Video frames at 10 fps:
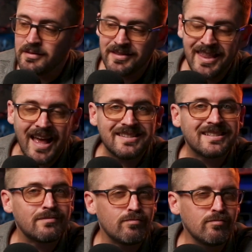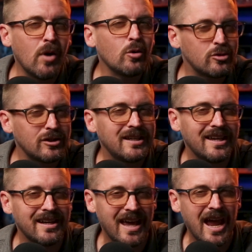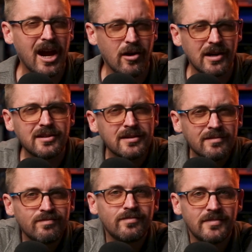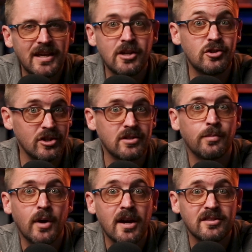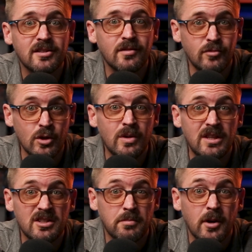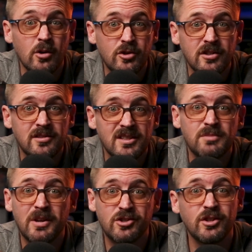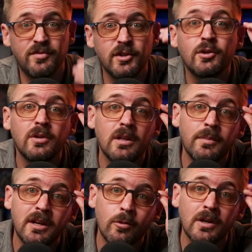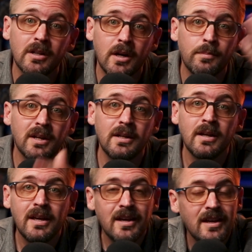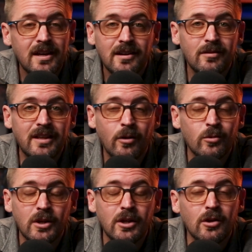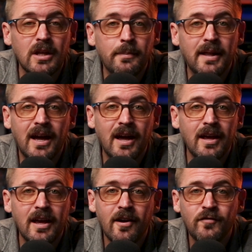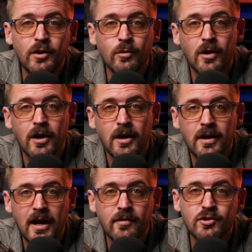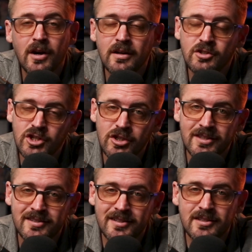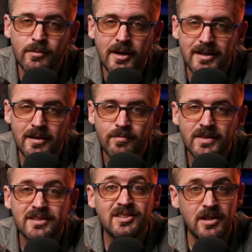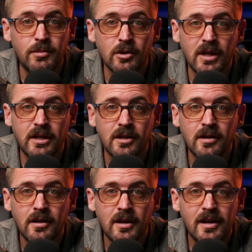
that's mostly inherent in just the process of doing these approaches, especially if you're doing them in a real airplane. That would really only apply if you were kind of trying to cheat the system on a simulator,